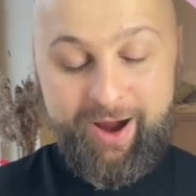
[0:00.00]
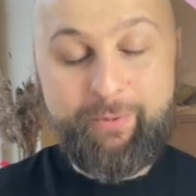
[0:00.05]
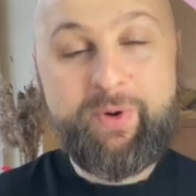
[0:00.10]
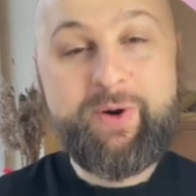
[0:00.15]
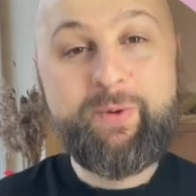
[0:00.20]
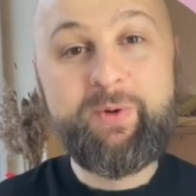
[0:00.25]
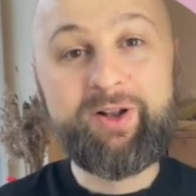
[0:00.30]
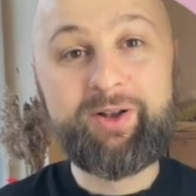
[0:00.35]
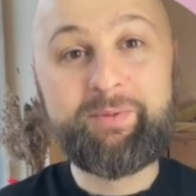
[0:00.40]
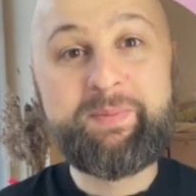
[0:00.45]
we
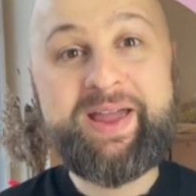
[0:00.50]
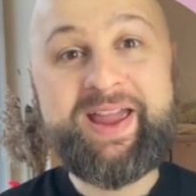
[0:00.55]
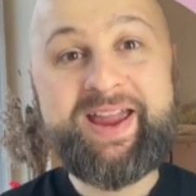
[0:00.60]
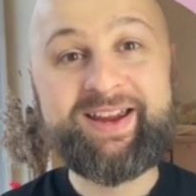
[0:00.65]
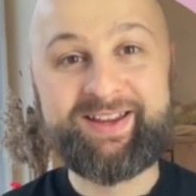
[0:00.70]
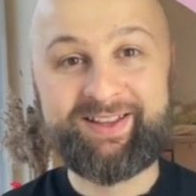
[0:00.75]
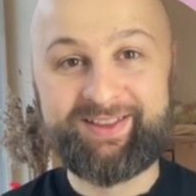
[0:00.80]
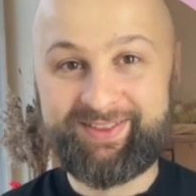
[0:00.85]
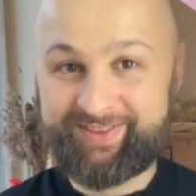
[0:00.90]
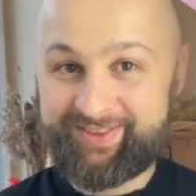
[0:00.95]
will
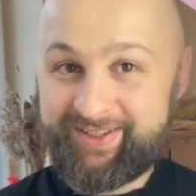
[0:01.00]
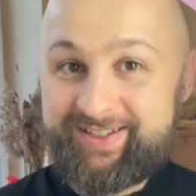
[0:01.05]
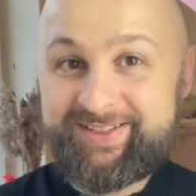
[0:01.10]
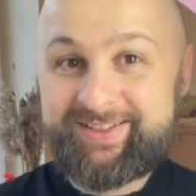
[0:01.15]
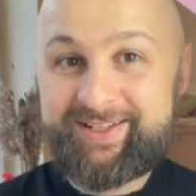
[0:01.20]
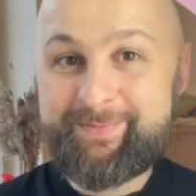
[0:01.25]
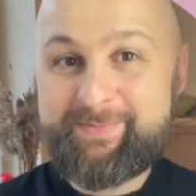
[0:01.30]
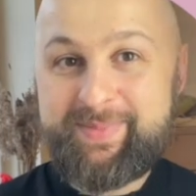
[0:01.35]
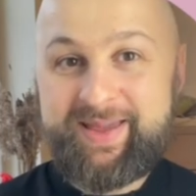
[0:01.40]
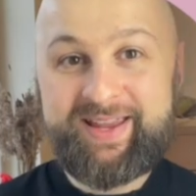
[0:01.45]
make this
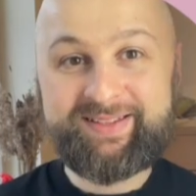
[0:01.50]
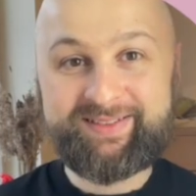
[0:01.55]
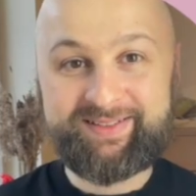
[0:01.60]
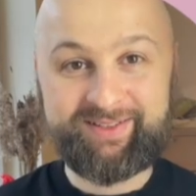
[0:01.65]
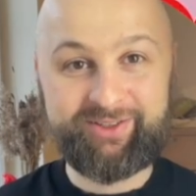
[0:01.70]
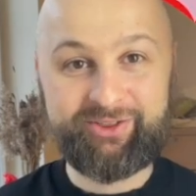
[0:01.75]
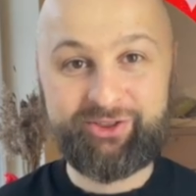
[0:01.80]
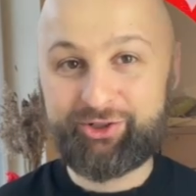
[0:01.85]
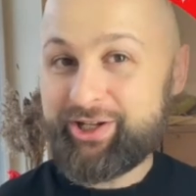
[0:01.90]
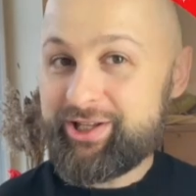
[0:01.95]

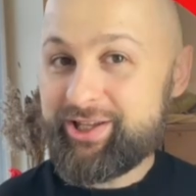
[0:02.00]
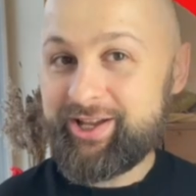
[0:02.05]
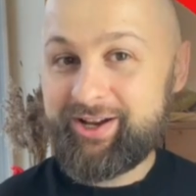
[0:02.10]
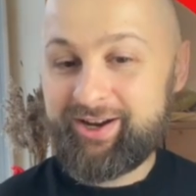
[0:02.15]
amazing 3D